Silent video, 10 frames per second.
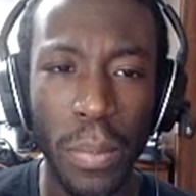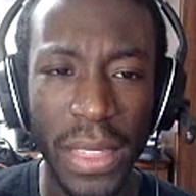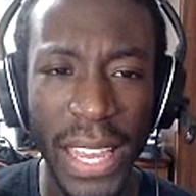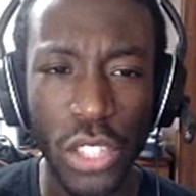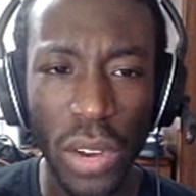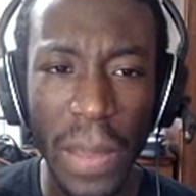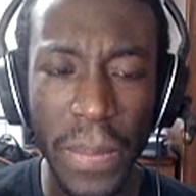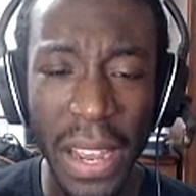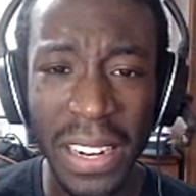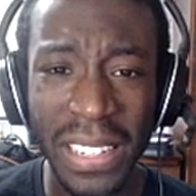But that
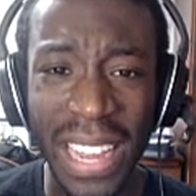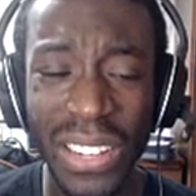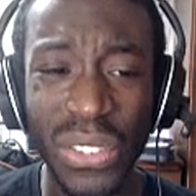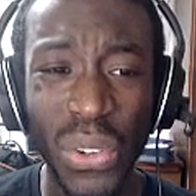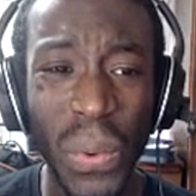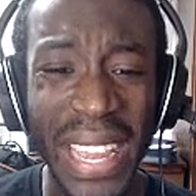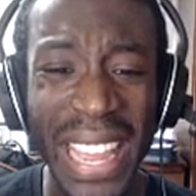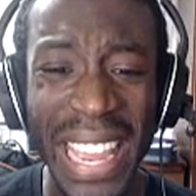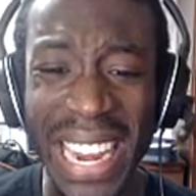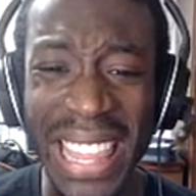Drapion is not
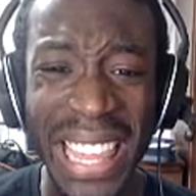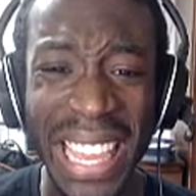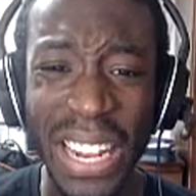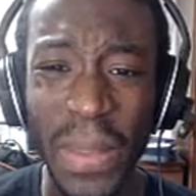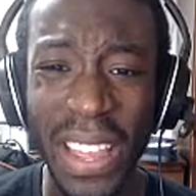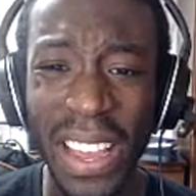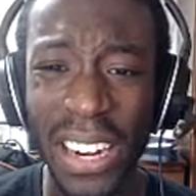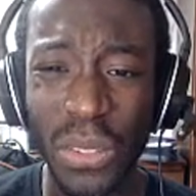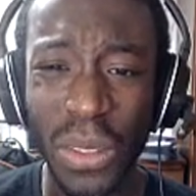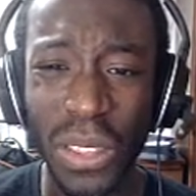doing anything, to be
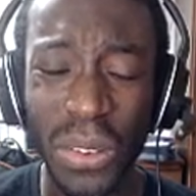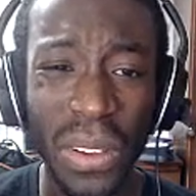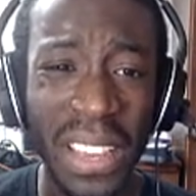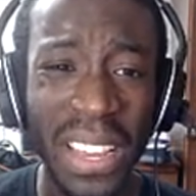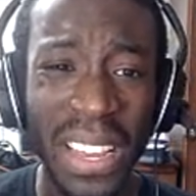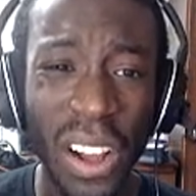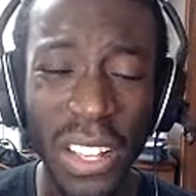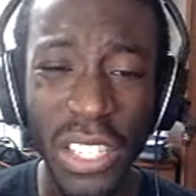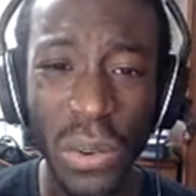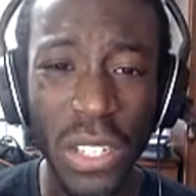honest with you.
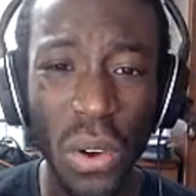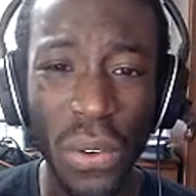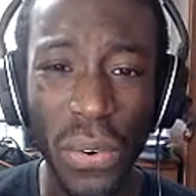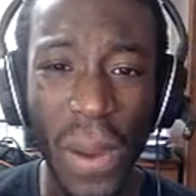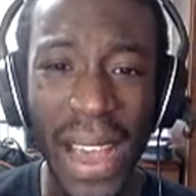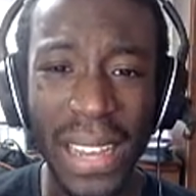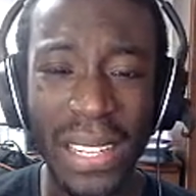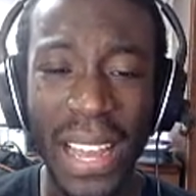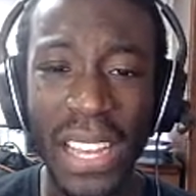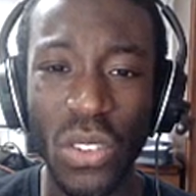All it's doing is going for Rock
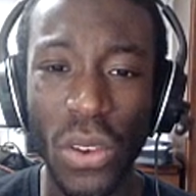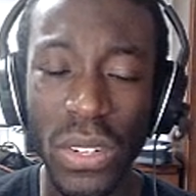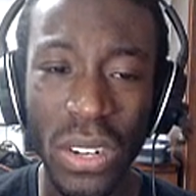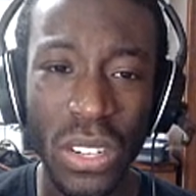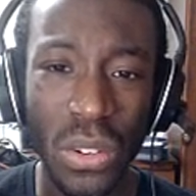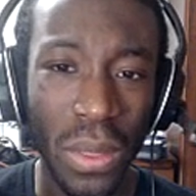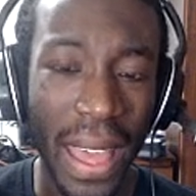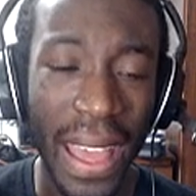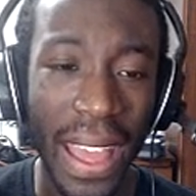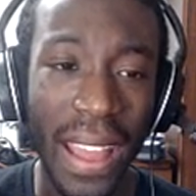Slide, so if it's gonna do
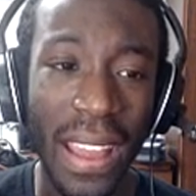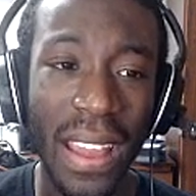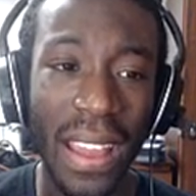that,